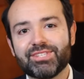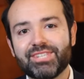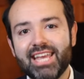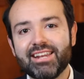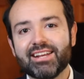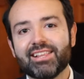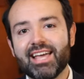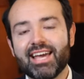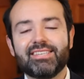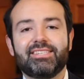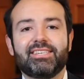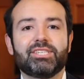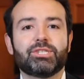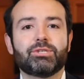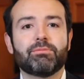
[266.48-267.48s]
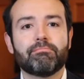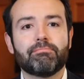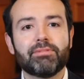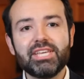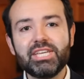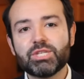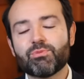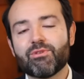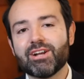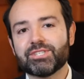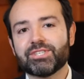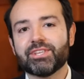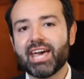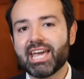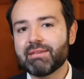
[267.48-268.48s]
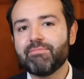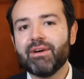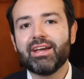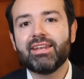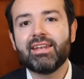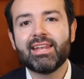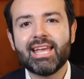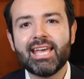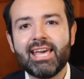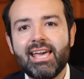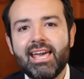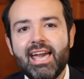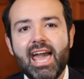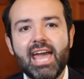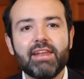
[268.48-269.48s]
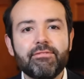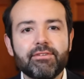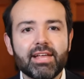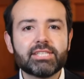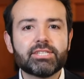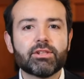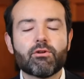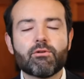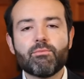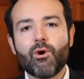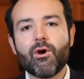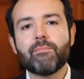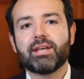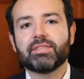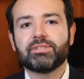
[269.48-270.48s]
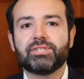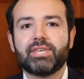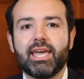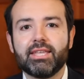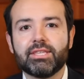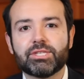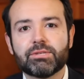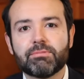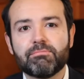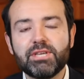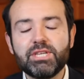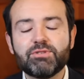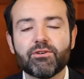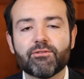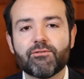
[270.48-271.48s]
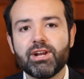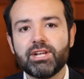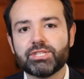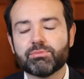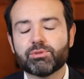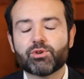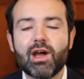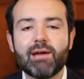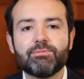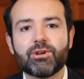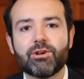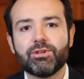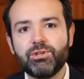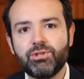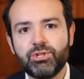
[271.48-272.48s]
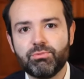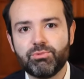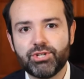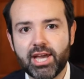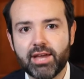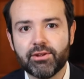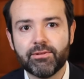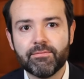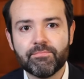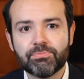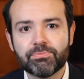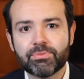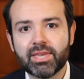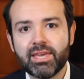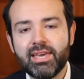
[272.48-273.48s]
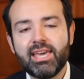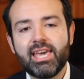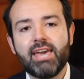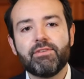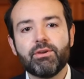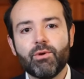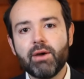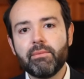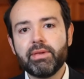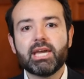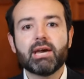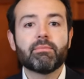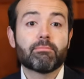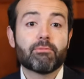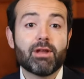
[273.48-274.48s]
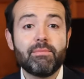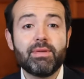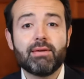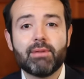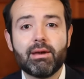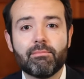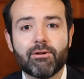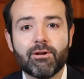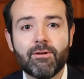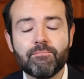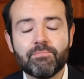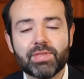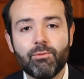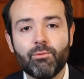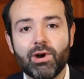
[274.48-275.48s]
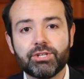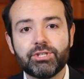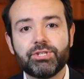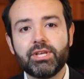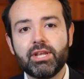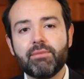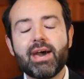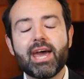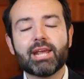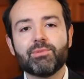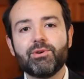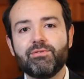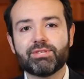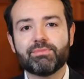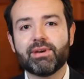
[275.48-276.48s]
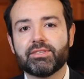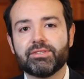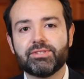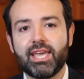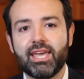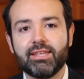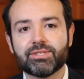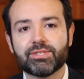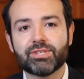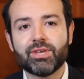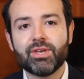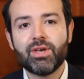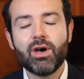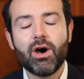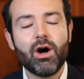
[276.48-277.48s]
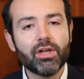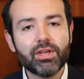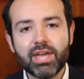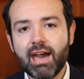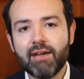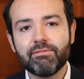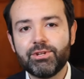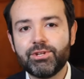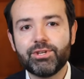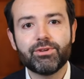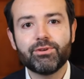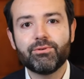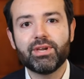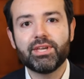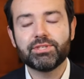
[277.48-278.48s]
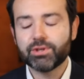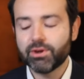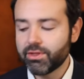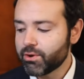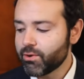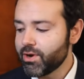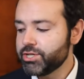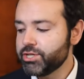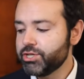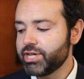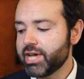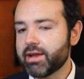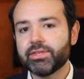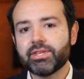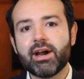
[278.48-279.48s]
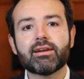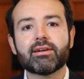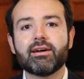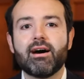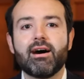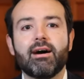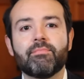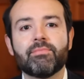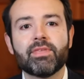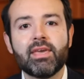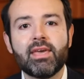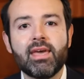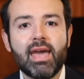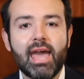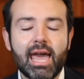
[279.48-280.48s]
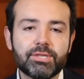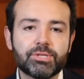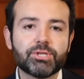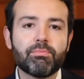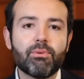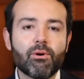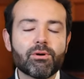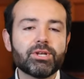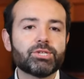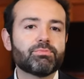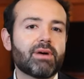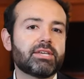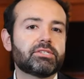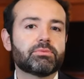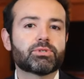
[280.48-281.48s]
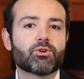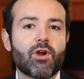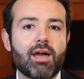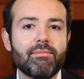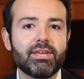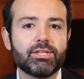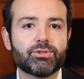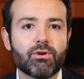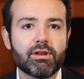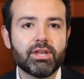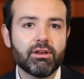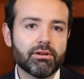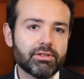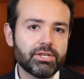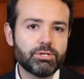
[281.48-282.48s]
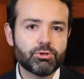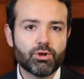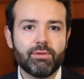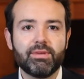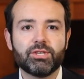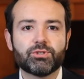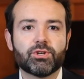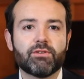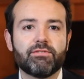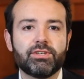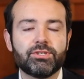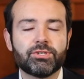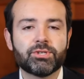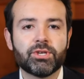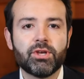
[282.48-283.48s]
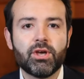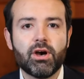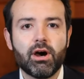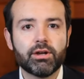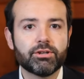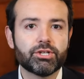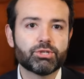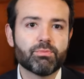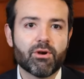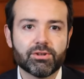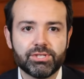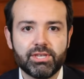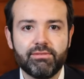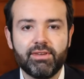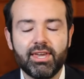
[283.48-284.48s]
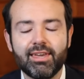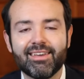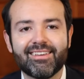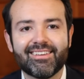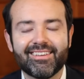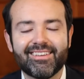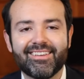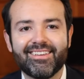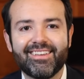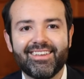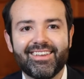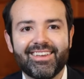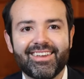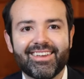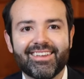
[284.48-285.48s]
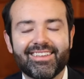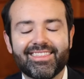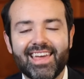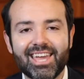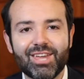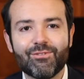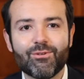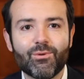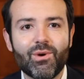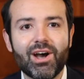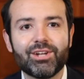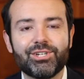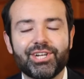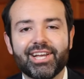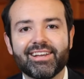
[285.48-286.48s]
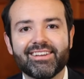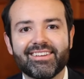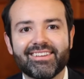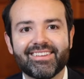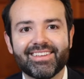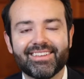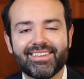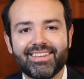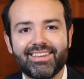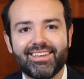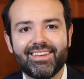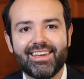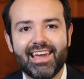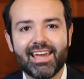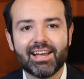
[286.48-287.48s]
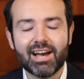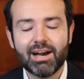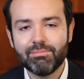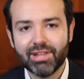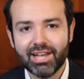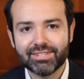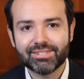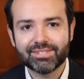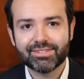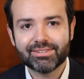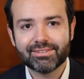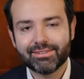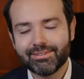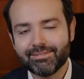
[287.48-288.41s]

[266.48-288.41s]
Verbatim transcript: St. Alexius, please press the like button. And if you'd like to learn more about the saints, please feel free to subscribe to our YouTube channel. If you want to become a premium member and watch cinematic movies about the saints, all you have to do is go to theChristianChannel.com and support us by subscribing to our yearly streaming service on your smart TV. Thank you for watching, and God bless.